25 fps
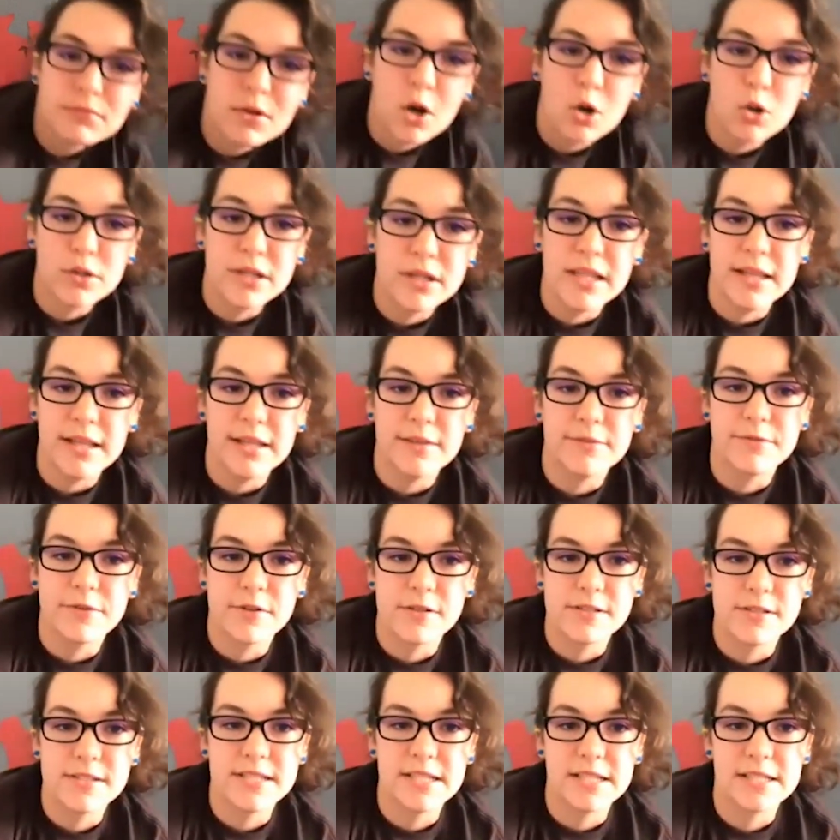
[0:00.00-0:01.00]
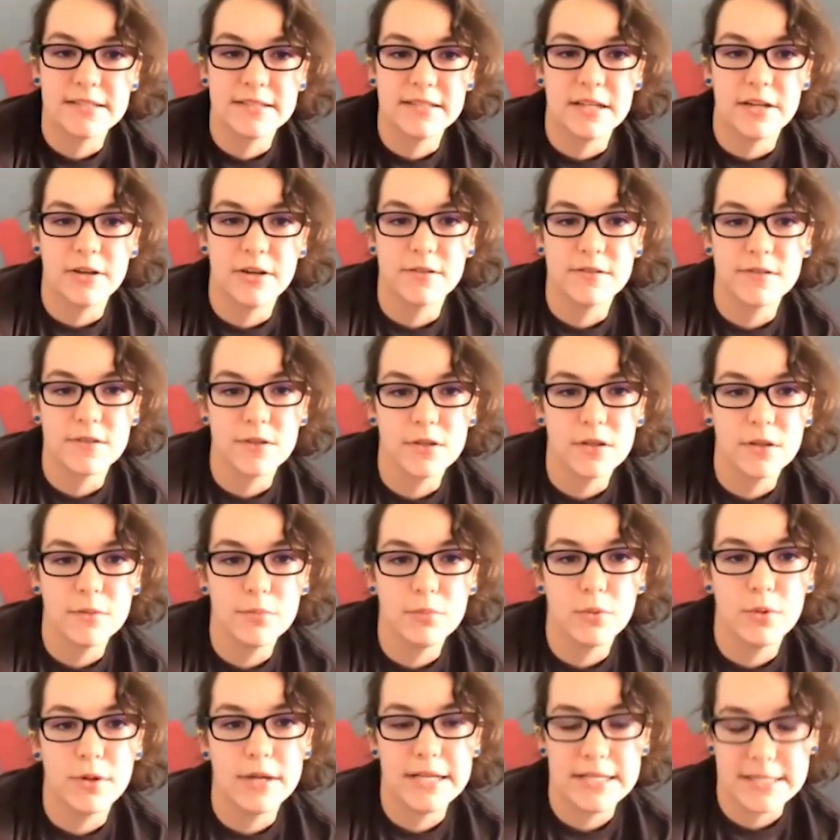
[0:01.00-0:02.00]
only live for 6 years. So the
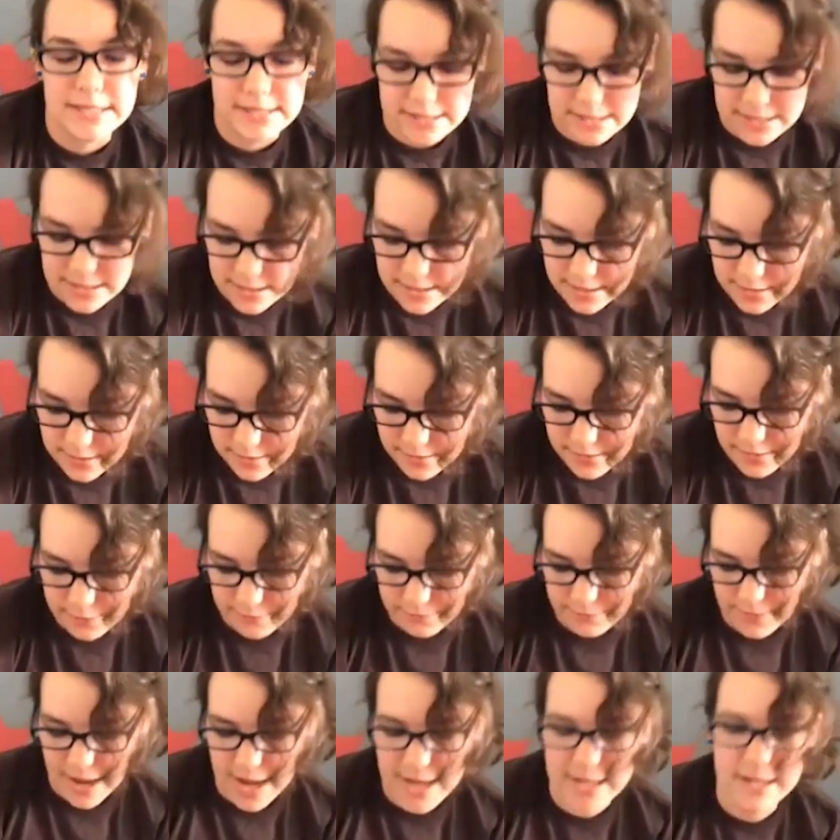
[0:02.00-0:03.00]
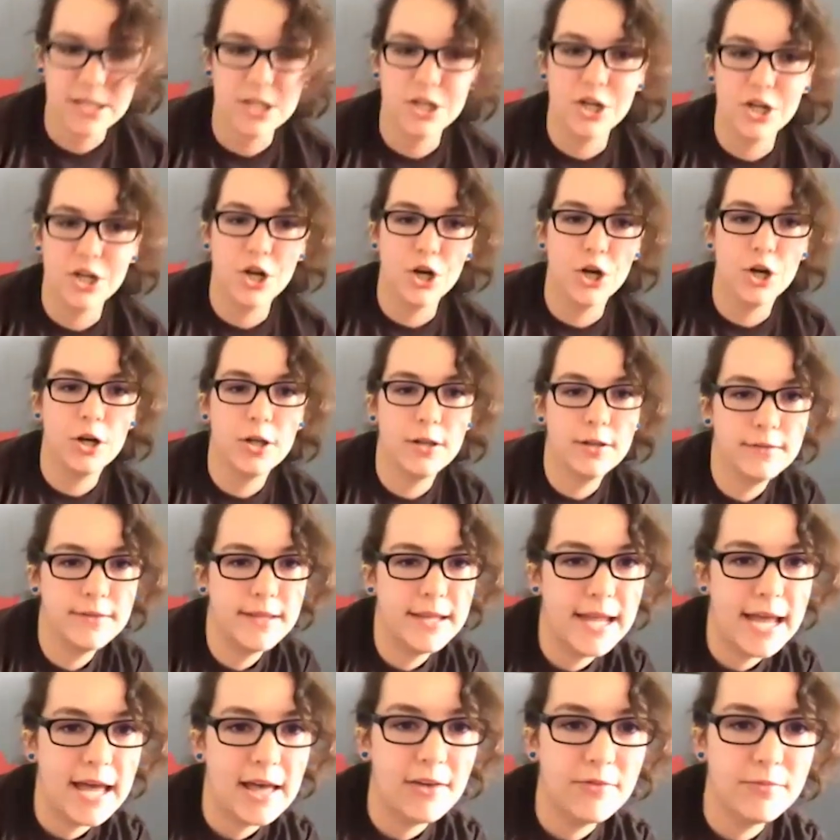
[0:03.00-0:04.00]
boys, they find a girl,
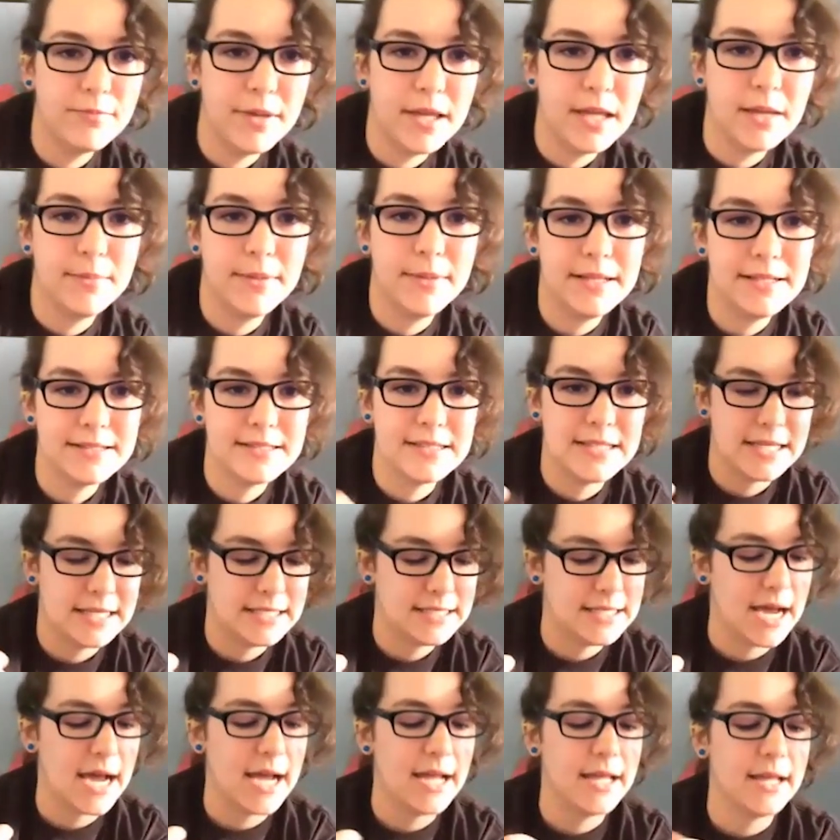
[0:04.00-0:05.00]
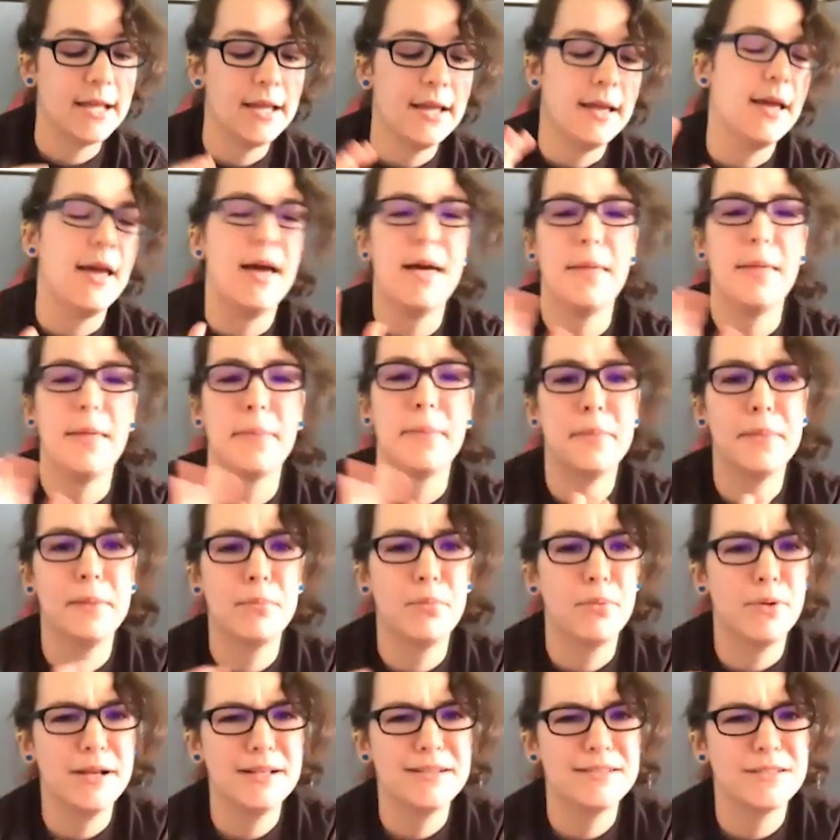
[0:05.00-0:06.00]
they have babies, they die. And the
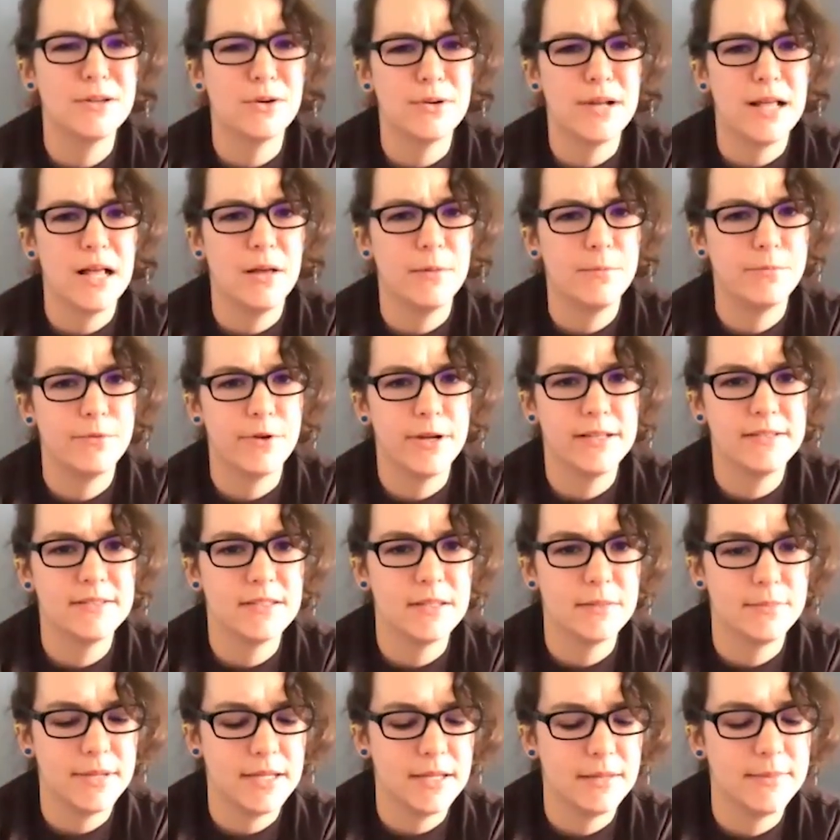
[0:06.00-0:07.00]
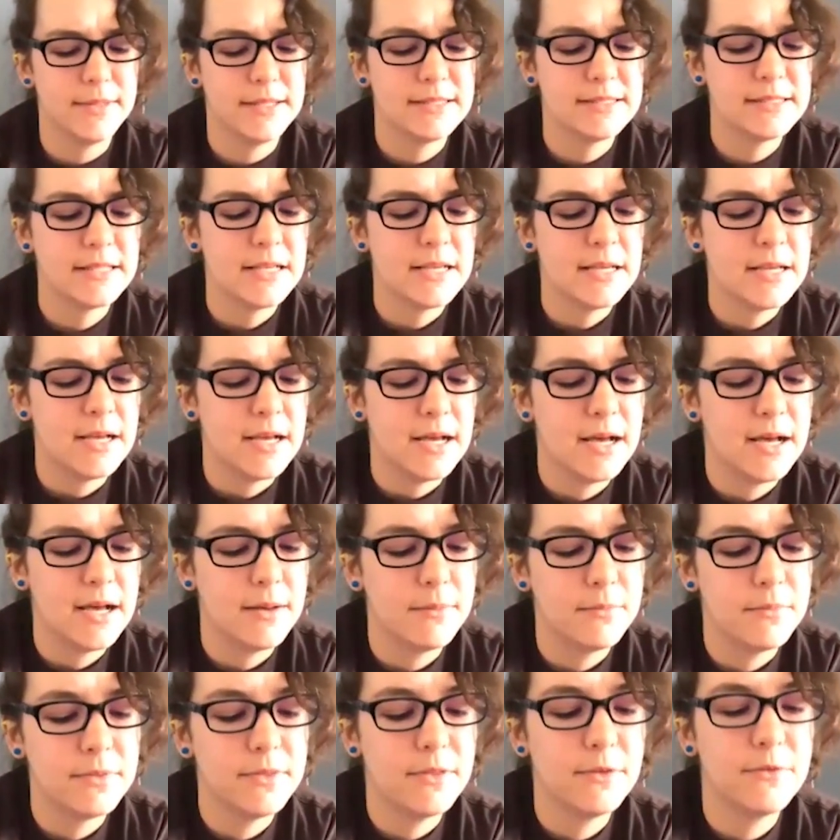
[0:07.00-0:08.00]
boys don't help raise the babies.
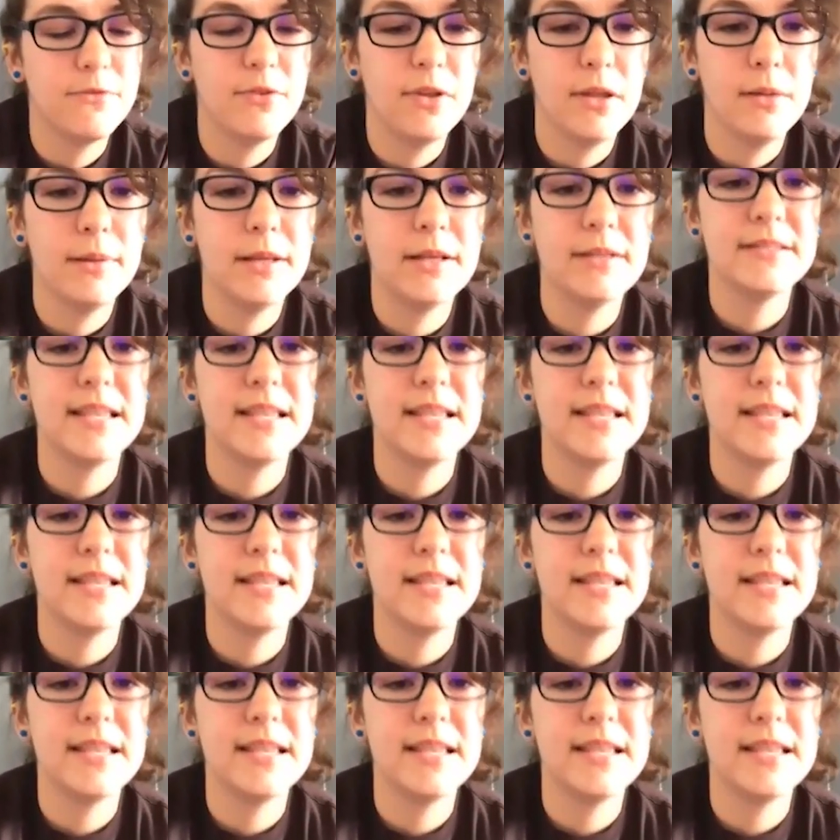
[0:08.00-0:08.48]
The females